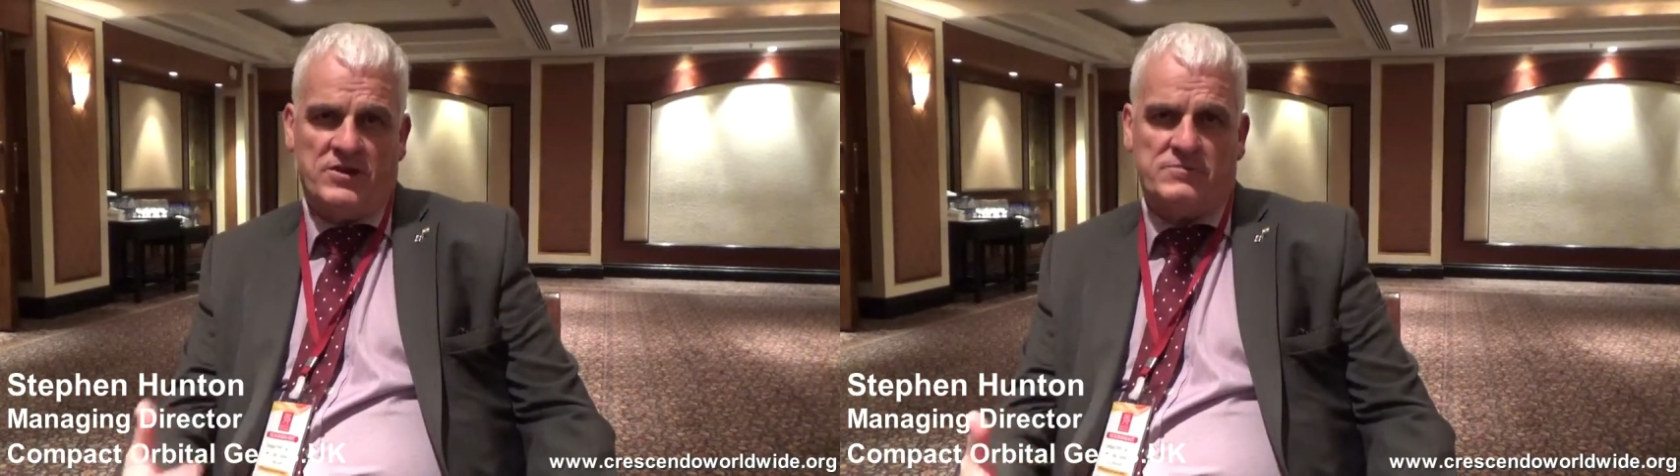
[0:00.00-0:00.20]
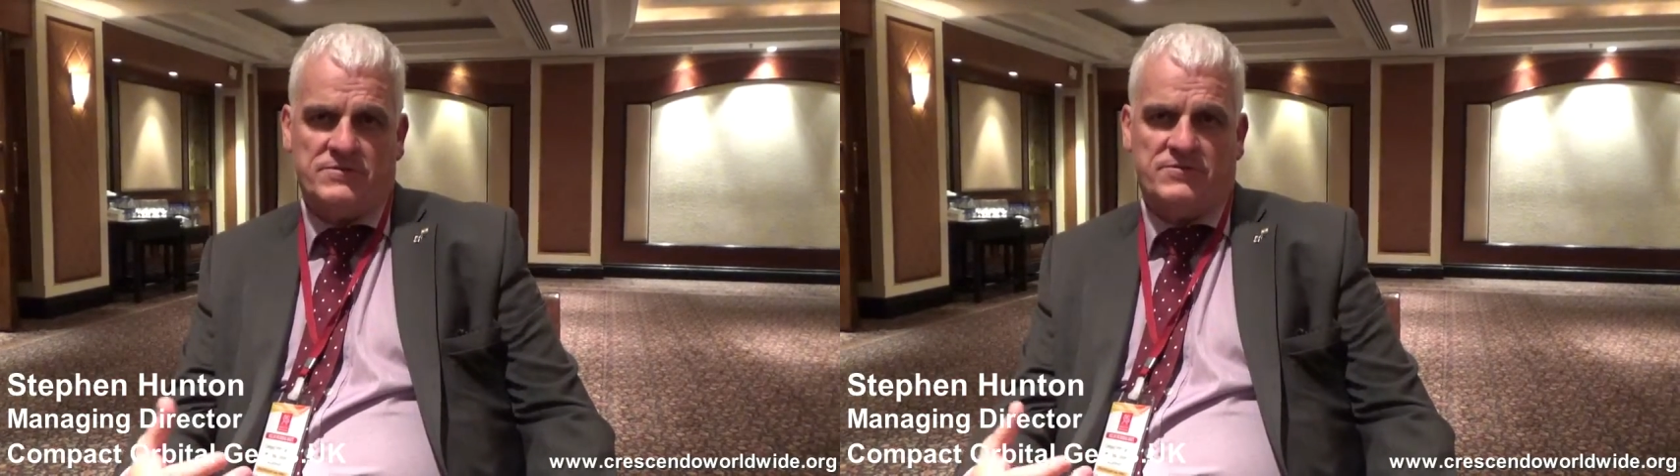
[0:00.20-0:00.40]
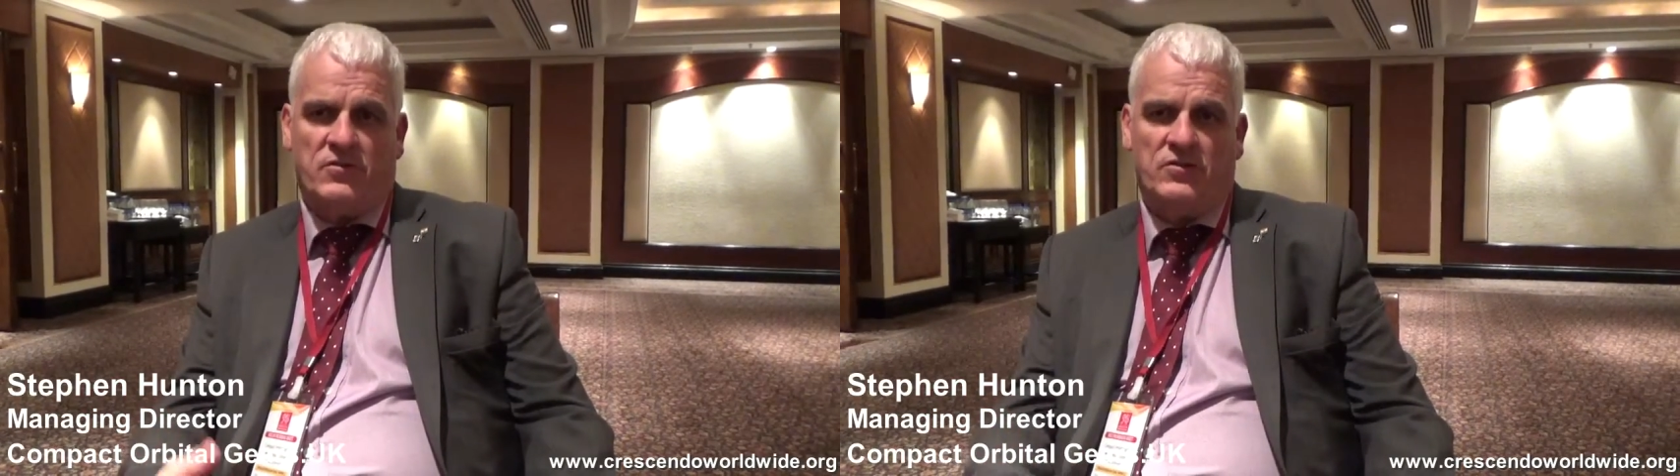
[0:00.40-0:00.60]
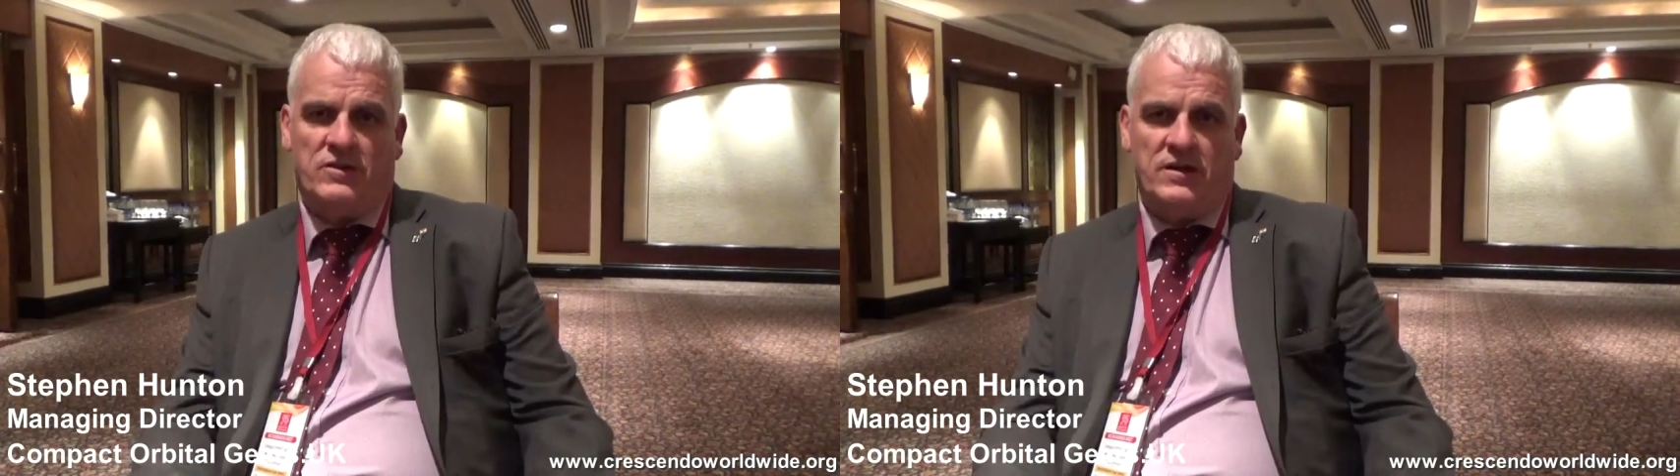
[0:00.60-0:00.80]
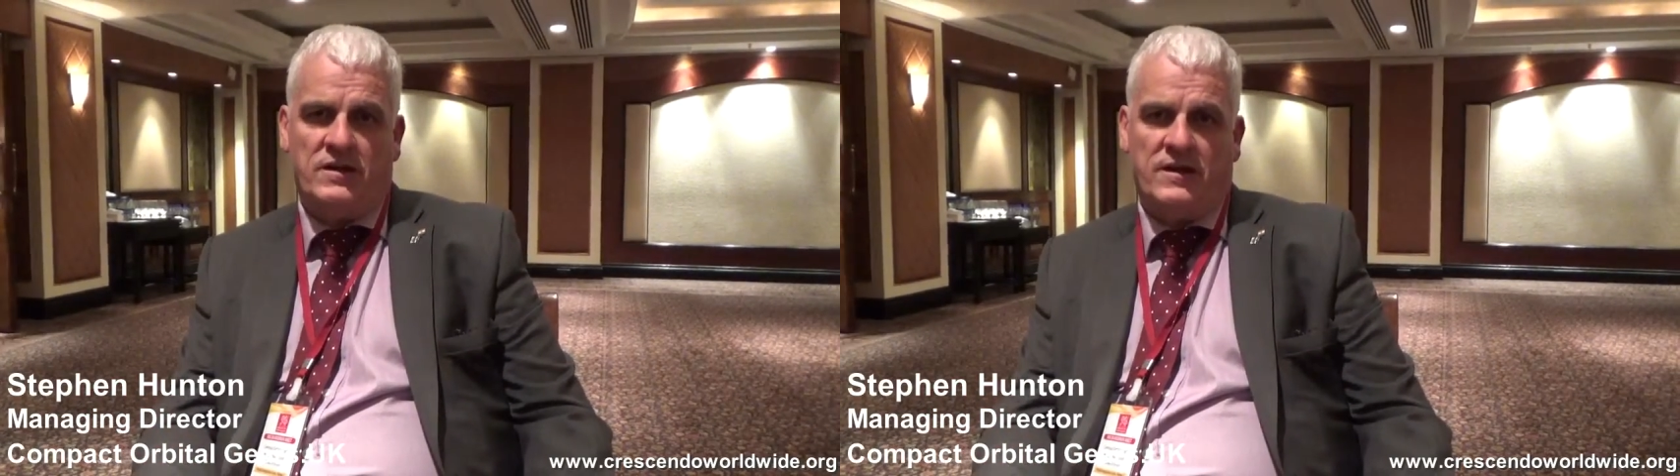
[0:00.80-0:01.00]
arrangements for the
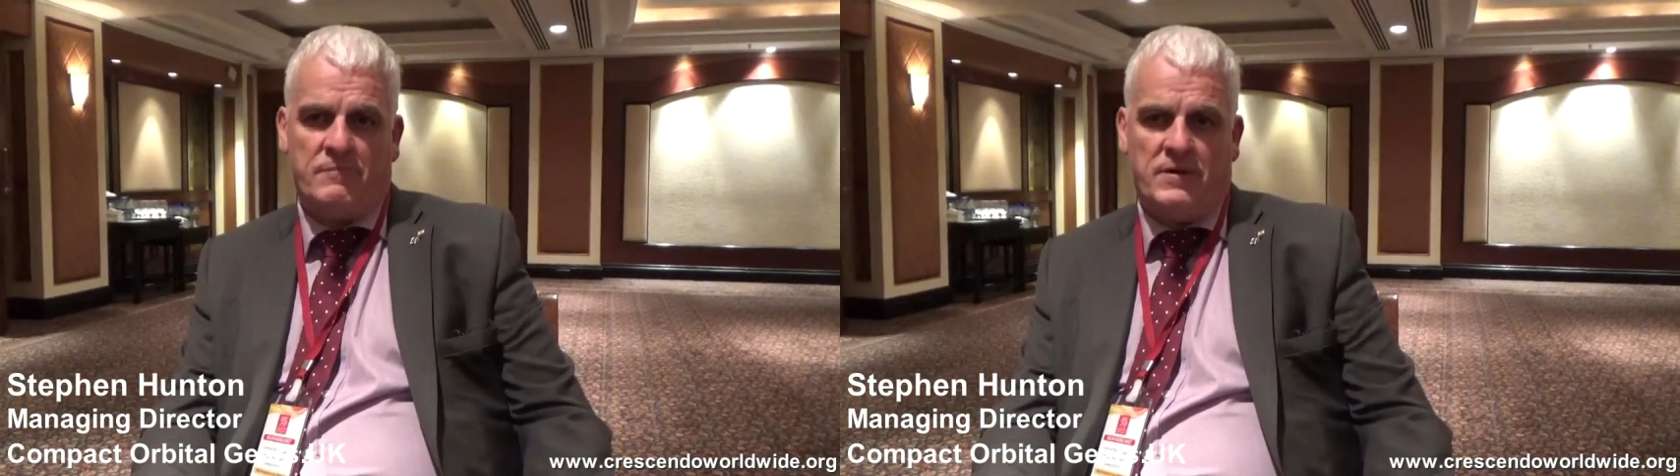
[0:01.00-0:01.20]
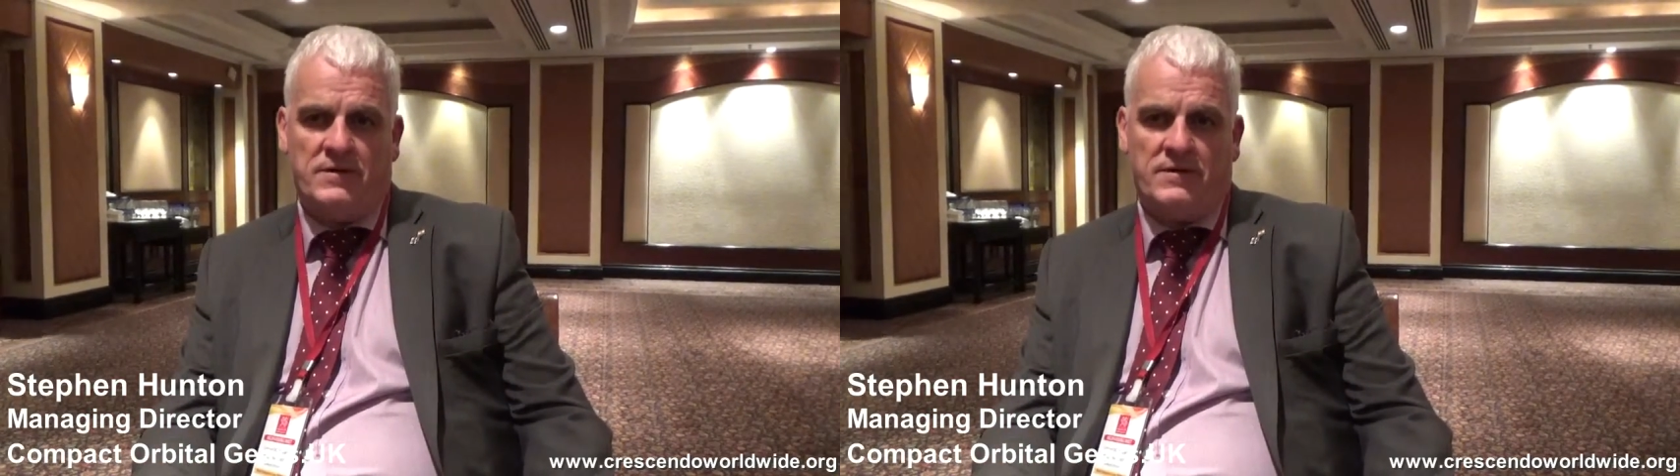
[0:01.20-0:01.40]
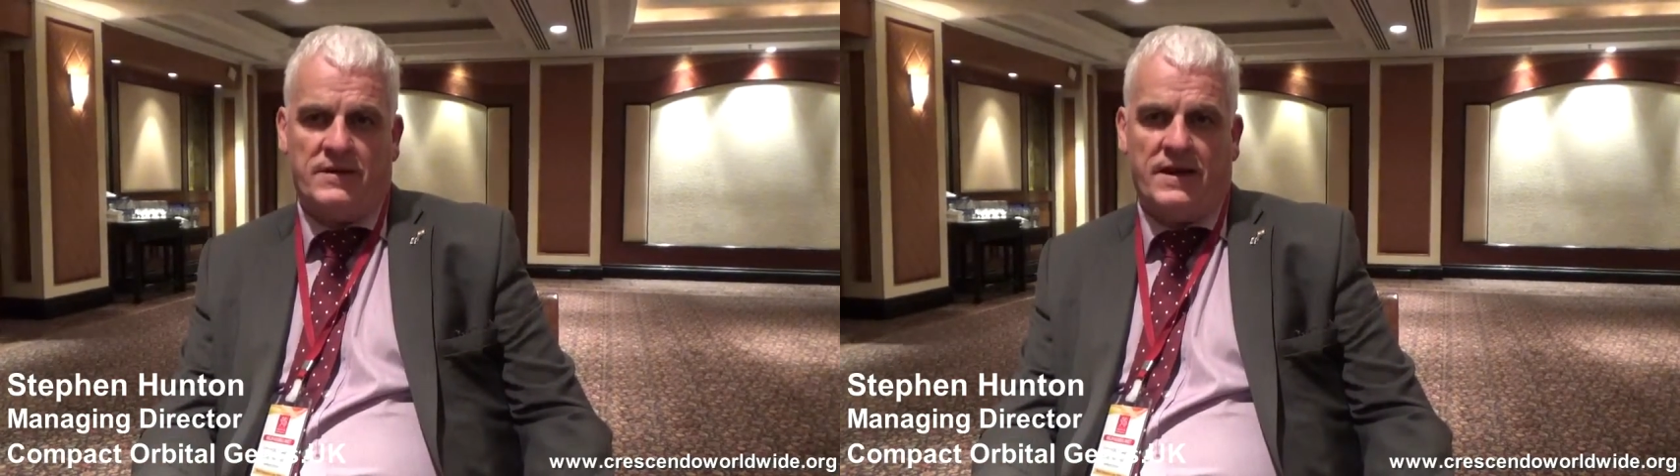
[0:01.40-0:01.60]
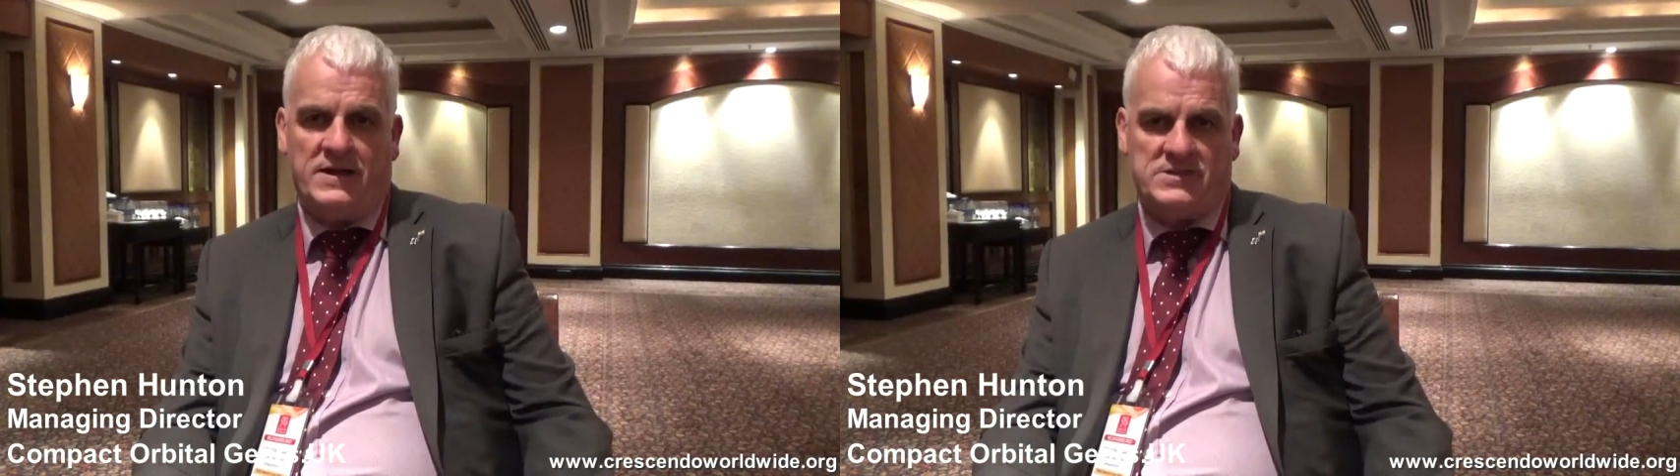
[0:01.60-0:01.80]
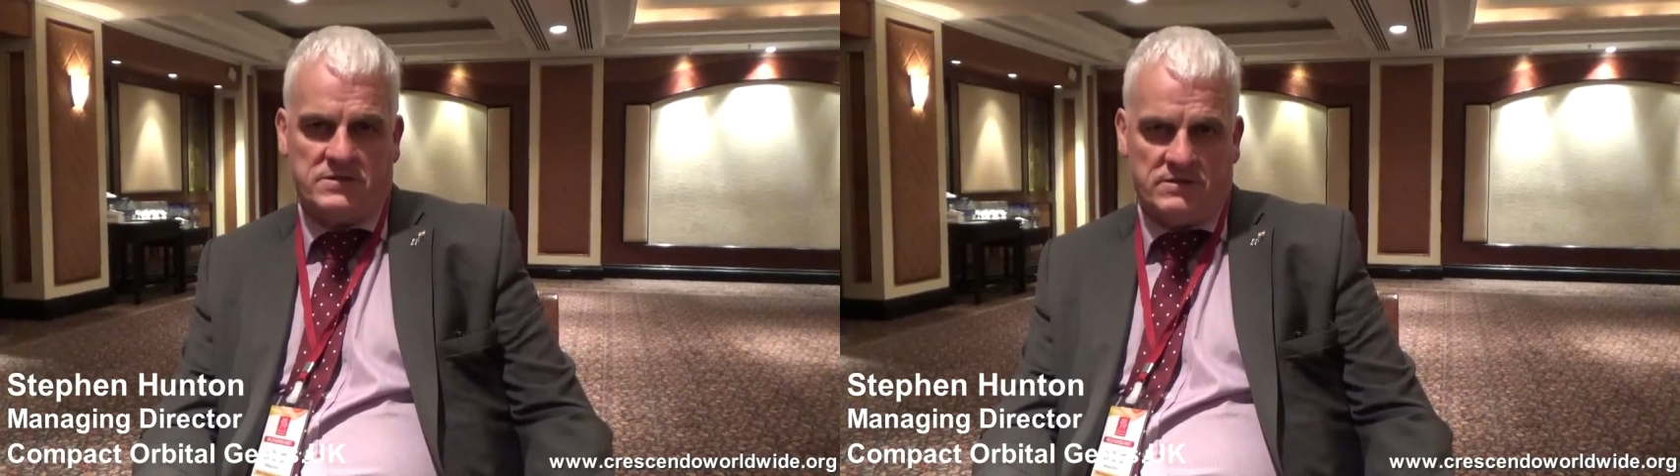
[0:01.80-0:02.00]
day have been
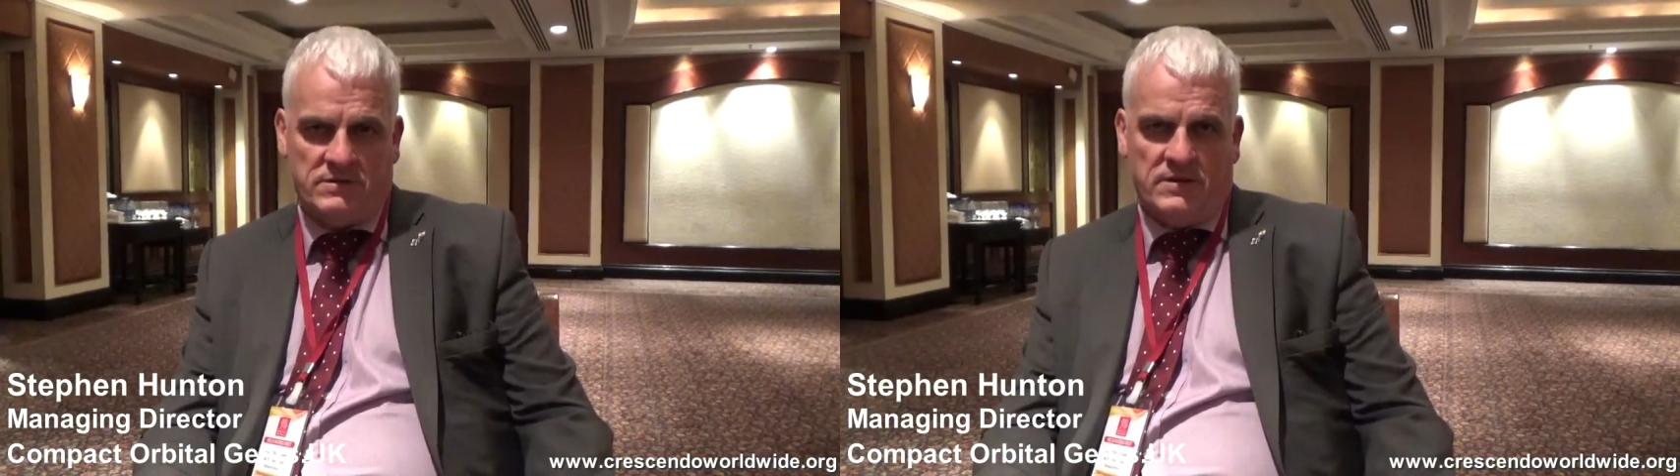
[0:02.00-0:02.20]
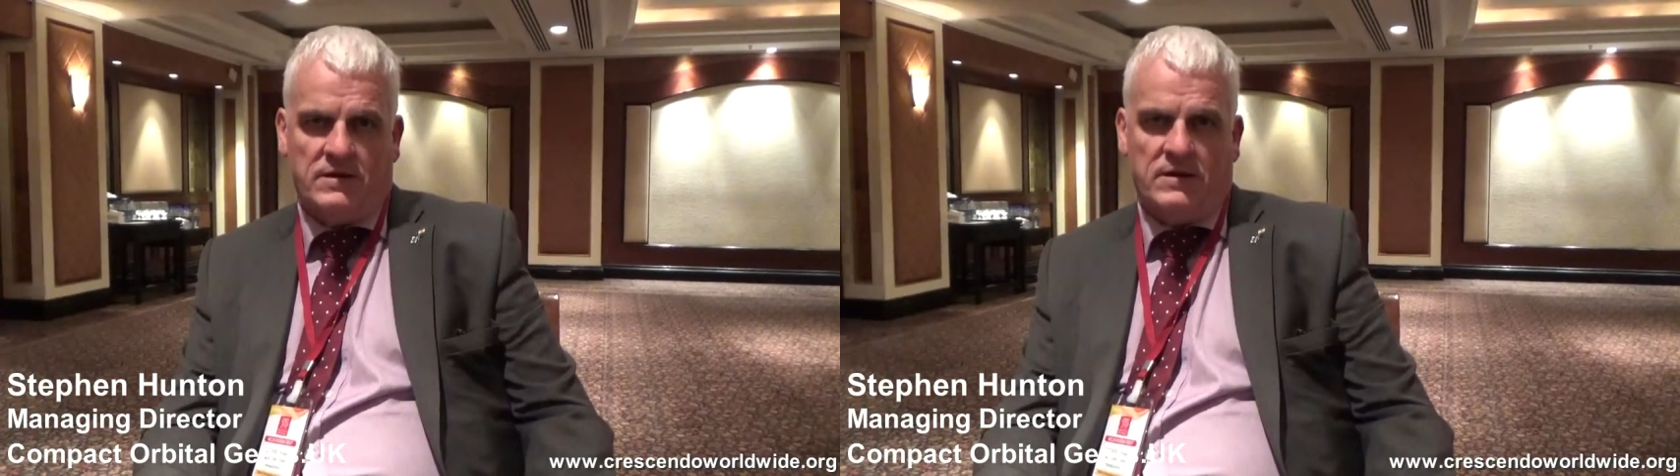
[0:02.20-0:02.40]
excellent.